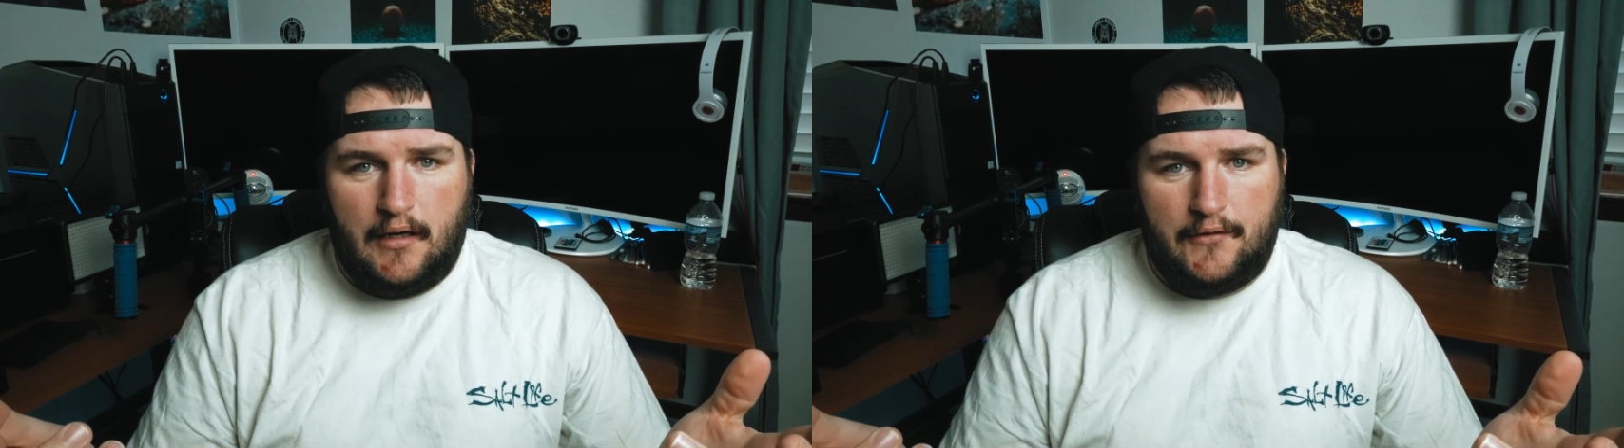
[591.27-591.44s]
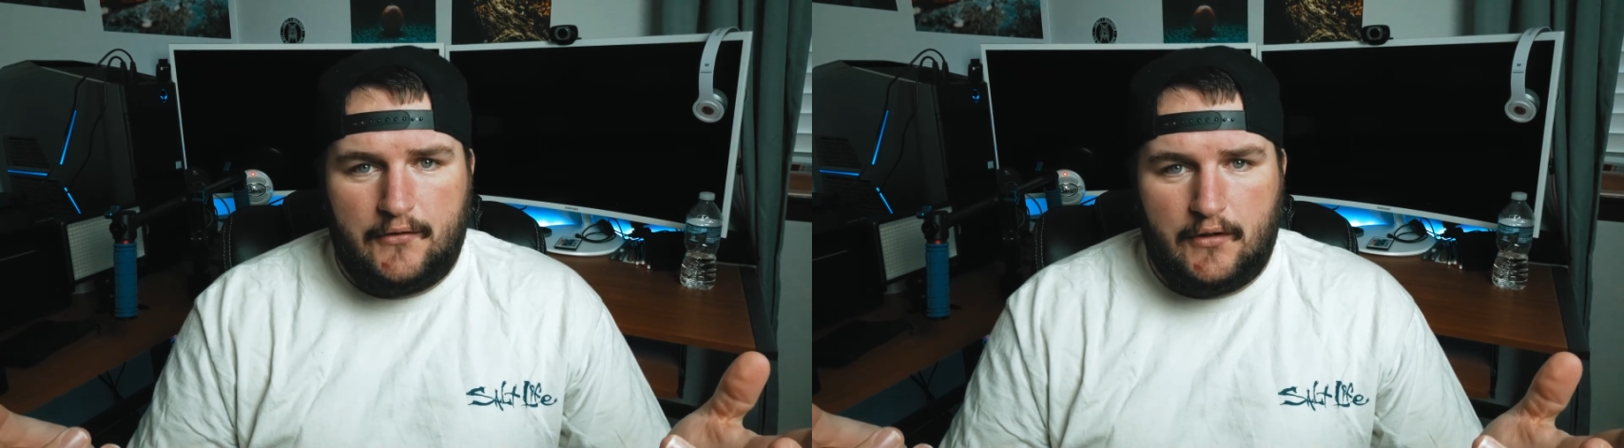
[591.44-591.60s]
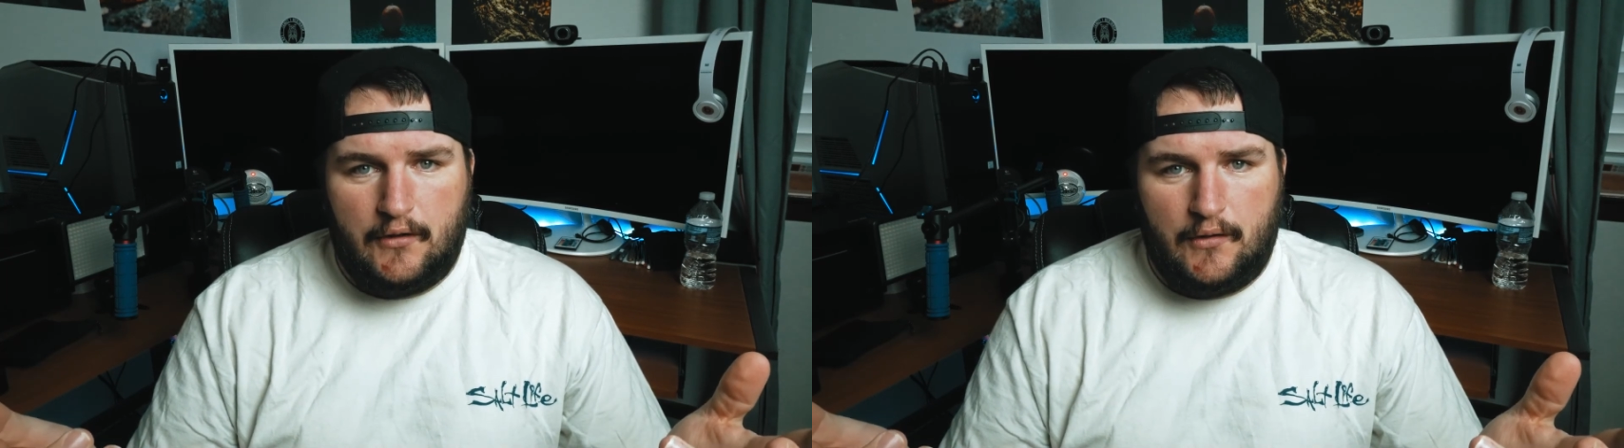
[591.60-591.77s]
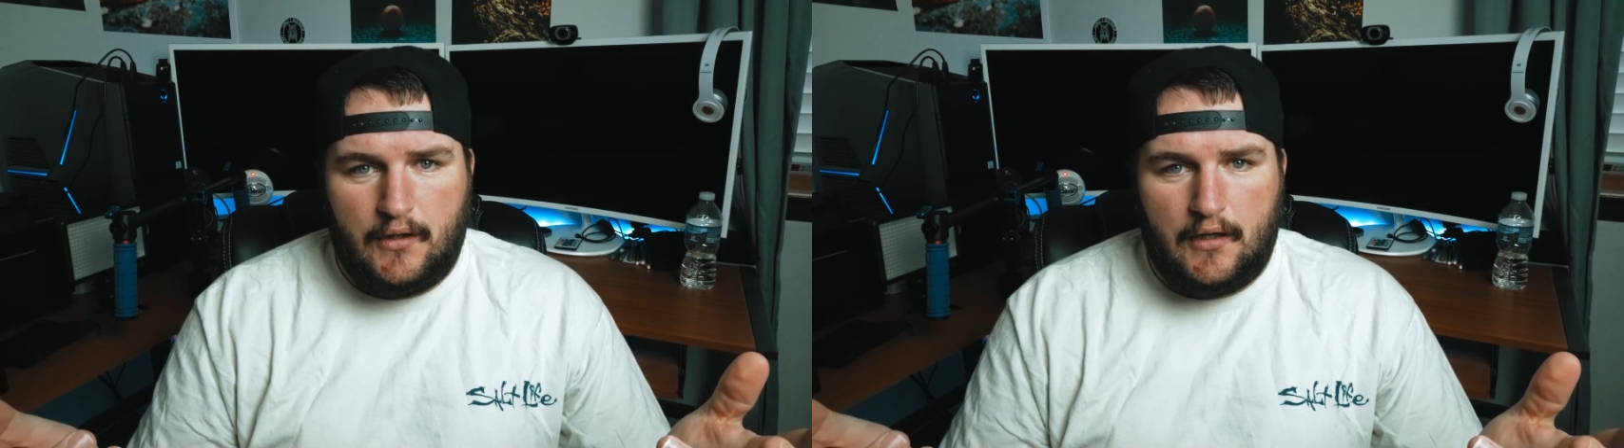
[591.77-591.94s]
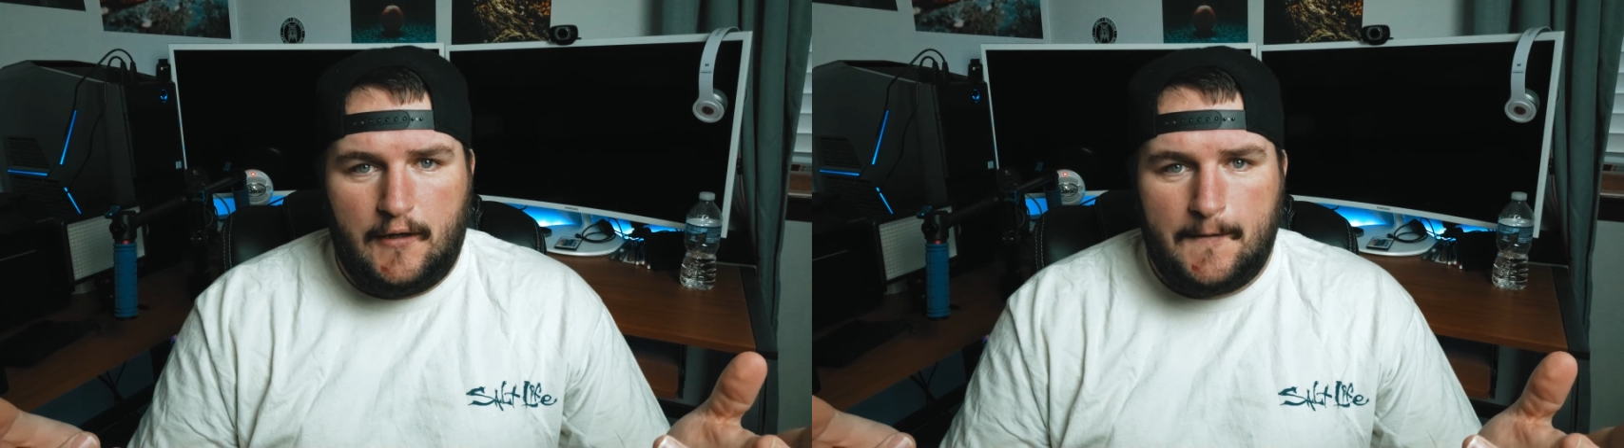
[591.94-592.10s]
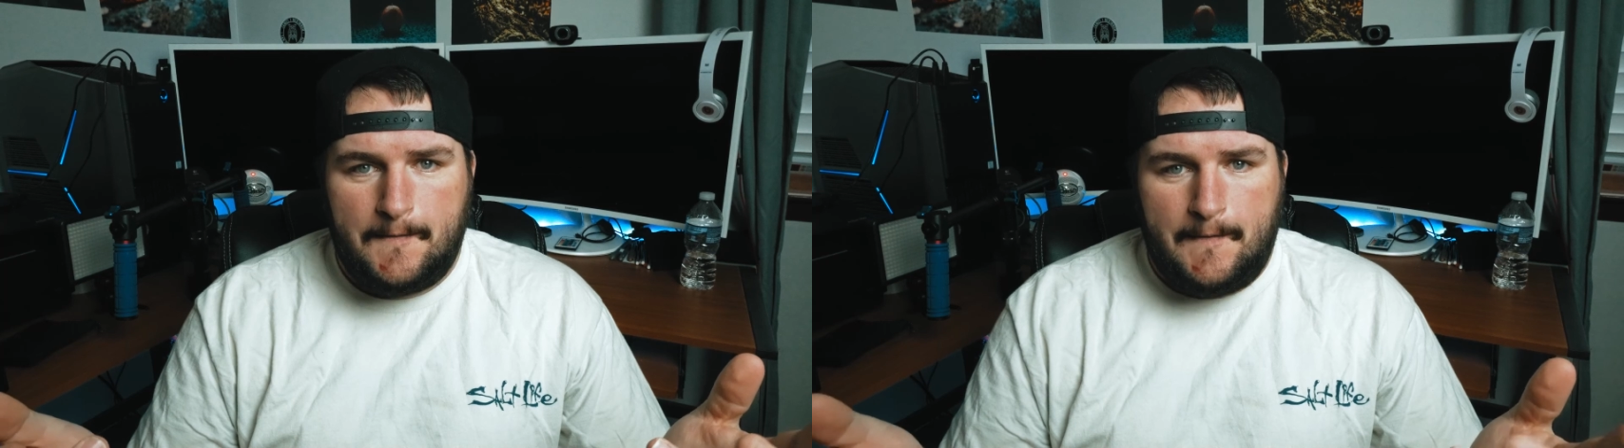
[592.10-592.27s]

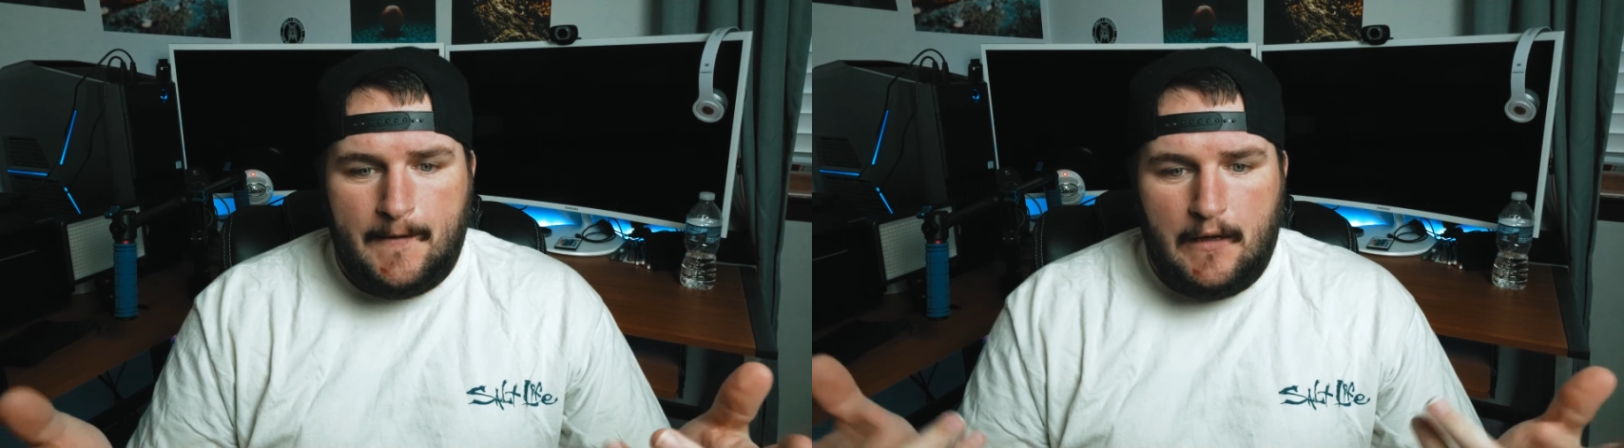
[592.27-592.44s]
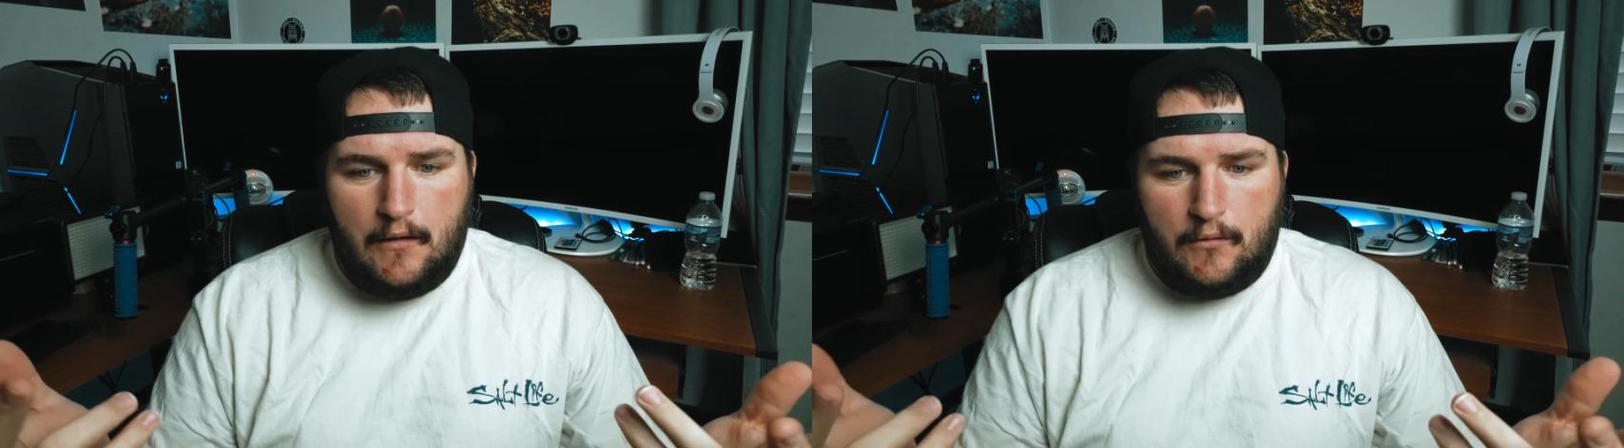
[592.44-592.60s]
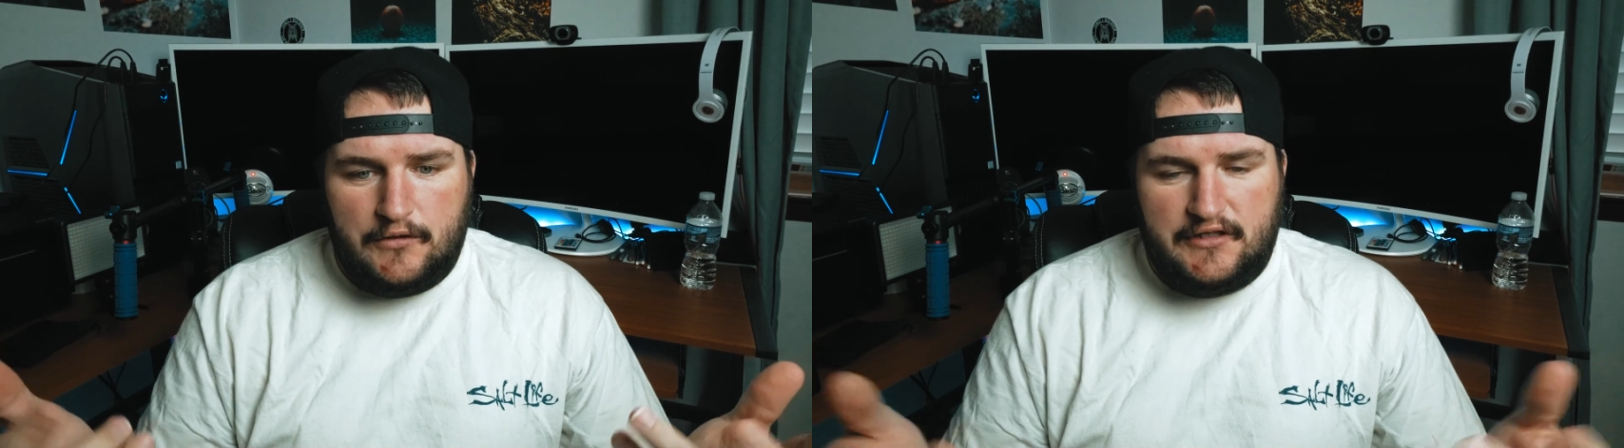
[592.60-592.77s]
So we'll